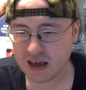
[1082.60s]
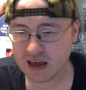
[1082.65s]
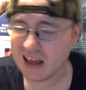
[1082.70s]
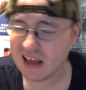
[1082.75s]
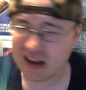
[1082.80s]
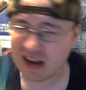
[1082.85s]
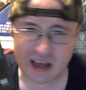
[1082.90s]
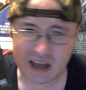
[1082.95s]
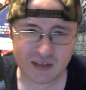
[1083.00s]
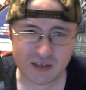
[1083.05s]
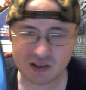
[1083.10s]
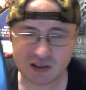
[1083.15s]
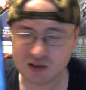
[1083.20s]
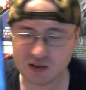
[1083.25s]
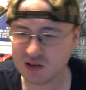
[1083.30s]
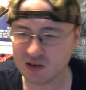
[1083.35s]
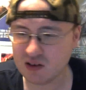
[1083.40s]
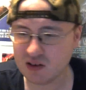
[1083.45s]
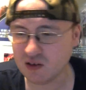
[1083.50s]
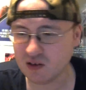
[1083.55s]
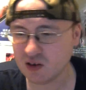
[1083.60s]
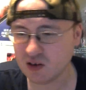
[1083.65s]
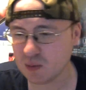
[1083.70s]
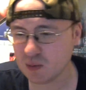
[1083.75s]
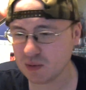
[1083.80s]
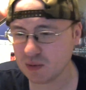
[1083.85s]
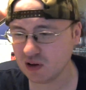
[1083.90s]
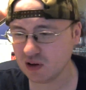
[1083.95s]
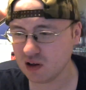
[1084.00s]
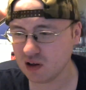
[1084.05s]
And I think there's, there's a
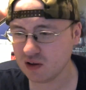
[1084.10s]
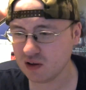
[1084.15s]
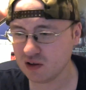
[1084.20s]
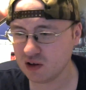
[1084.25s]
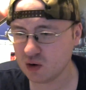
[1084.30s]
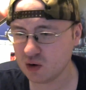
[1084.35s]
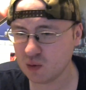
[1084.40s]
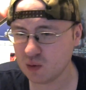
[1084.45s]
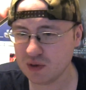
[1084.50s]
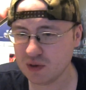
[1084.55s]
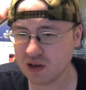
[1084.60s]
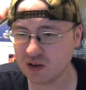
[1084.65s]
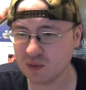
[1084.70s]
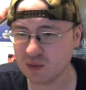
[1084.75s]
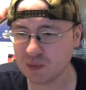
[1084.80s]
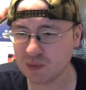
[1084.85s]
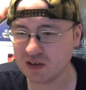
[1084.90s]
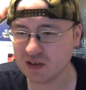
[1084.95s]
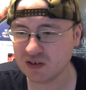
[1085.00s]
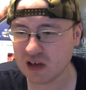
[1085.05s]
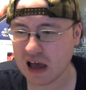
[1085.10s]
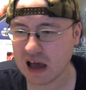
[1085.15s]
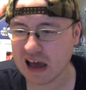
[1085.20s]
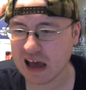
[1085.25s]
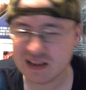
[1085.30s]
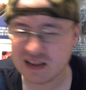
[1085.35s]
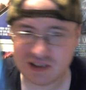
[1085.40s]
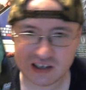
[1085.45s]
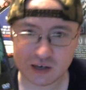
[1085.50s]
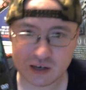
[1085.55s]
couple other little bits, but
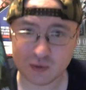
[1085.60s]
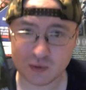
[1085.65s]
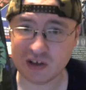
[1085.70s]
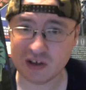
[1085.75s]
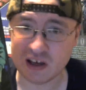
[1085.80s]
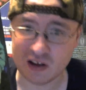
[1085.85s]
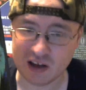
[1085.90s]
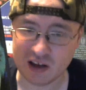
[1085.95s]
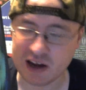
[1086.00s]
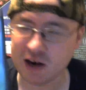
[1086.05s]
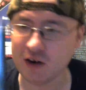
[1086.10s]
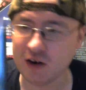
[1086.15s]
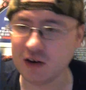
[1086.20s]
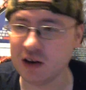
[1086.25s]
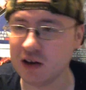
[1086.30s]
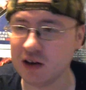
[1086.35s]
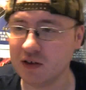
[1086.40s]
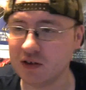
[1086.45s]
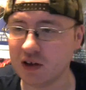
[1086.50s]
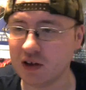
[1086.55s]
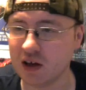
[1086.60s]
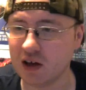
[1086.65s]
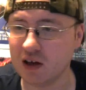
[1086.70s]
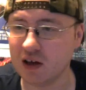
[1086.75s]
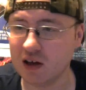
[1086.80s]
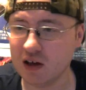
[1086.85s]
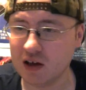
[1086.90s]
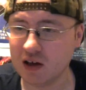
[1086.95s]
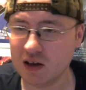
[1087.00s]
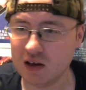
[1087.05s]
I didn't think it was hilarious. I,
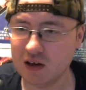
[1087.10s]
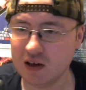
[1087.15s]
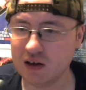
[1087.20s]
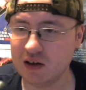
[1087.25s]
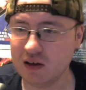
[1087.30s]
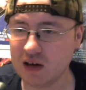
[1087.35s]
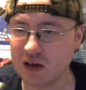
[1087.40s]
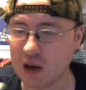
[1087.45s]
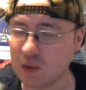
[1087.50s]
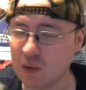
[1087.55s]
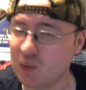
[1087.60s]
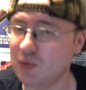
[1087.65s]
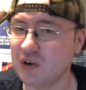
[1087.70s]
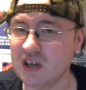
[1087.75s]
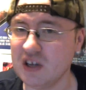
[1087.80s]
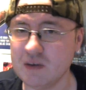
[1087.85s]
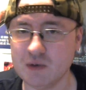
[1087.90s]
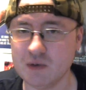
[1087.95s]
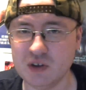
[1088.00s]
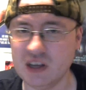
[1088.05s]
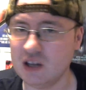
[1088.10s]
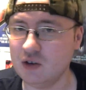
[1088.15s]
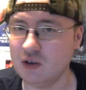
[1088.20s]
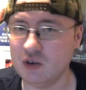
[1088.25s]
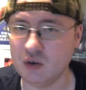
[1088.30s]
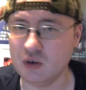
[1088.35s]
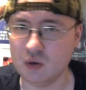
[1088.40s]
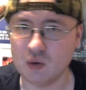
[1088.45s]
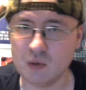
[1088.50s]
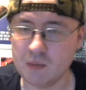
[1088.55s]
I would put Evil Dead
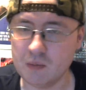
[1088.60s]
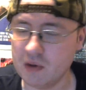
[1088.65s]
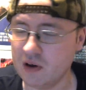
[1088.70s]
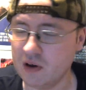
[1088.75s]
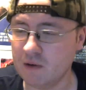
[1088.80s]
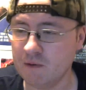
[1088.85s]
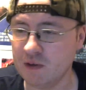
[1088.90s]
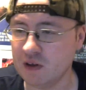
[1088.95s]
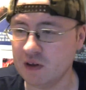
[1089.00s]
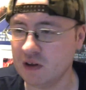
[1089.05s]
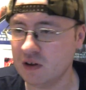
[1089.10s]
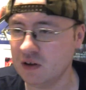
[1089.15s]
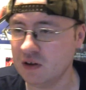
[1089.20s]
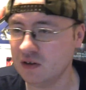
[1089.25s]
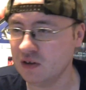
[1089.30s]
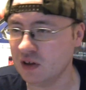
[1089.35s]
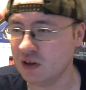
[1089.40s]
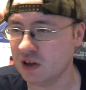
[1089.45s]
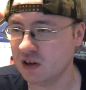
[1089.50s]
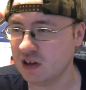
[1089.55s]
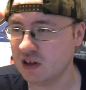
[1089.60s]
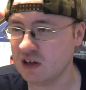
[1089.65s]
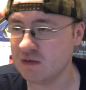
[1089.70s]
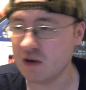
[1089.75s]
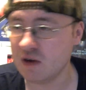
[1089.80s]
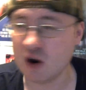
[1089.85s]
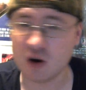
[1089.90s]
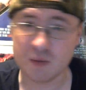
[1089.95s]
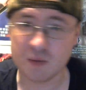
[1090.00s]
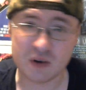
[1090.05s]
2 above this, and
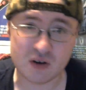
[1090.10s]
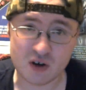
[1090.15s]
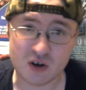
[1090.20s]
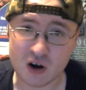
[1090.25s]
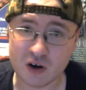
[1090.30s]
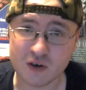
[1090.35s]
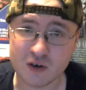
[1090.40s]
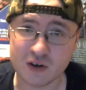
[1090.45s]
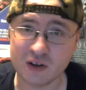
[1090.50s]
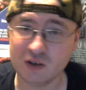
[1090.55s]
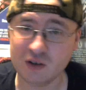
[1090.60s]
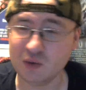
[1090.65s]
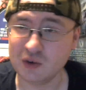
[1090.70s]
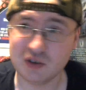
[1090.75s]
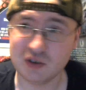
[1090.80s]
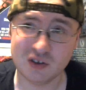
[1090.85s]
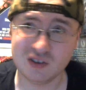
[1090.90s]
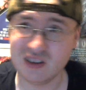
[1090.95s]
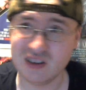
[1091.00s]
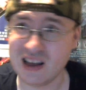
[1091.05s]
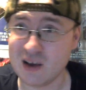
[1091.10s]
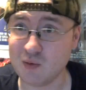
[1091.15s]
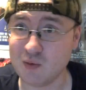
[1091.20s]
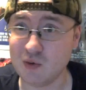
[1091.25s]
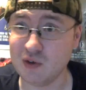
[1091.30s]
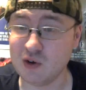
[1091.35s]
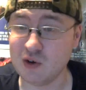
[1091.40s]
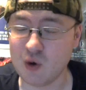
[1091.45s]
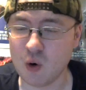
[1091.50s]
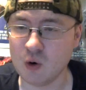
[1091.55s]
even Army of Darkness, which is not
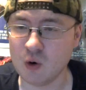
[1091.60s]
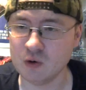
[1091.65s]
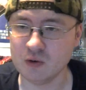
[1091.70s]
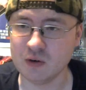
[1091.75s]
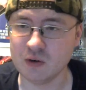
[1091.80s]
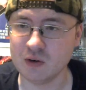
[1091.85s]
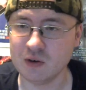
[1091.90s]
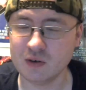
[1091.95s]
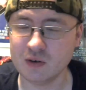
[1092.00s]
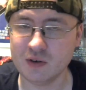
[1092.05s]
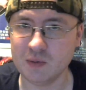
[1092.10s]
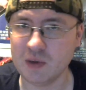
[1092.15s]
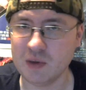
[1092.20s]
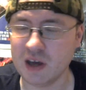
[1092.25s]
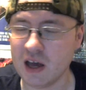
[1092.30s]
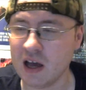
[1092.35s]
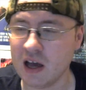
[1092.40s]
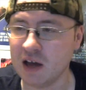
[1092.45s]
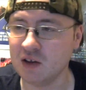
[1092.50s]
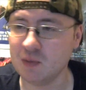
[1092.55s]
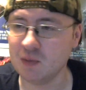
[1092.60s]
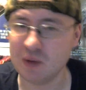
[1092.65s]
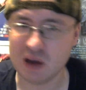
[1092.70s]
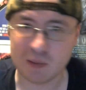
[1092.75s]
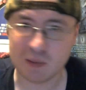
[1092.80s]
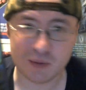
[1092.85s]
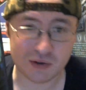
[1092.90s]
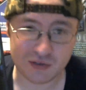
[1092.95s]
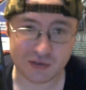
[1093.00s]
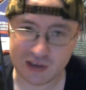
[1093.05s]
really horror, to be honest, but
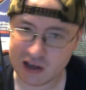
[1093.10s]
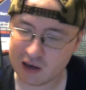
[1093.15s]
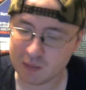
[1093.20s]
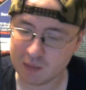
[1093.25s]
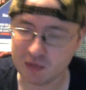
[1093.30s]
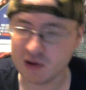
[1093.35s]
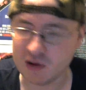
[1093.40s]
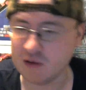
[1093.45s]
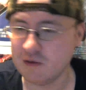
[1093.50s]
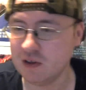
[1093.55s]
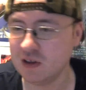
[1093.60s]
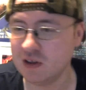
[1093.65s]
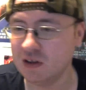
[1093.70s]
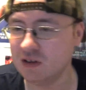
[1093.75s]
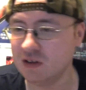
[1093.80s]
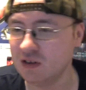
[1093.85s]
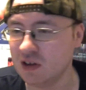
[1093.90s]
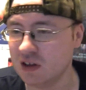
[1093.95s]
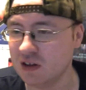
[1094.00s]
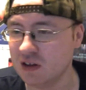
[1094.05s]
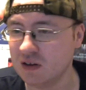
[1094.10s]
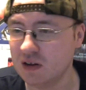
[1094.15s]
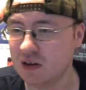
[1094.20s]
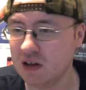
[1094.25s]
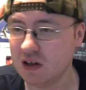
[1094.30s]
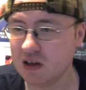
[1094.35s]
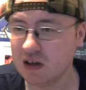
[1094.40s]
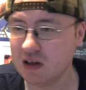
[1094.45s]
I put that above this, and